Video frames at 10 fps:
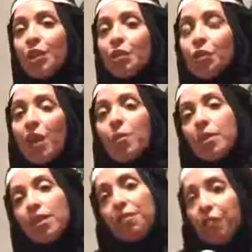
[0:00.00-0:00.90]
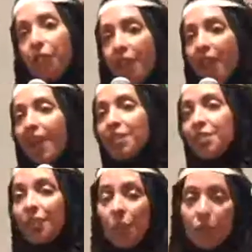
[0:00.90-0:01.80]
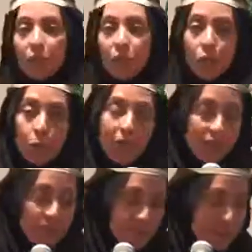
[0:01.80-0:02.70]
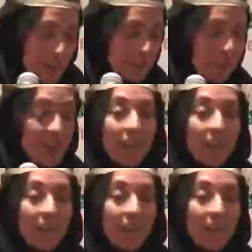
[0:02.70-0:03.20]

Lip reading: So now we're going to flash forward to 2005.